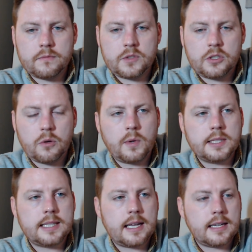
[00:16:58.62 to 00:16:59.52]
So
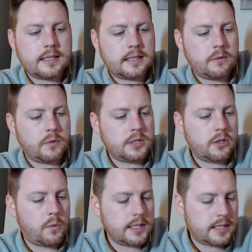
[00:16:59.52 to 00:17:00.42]
once
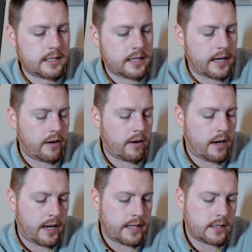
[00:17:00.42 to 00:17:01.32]
the Tiger
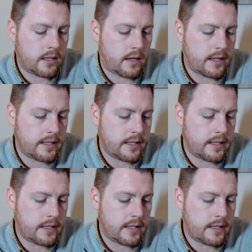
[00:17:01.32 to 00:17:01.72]
Eye sock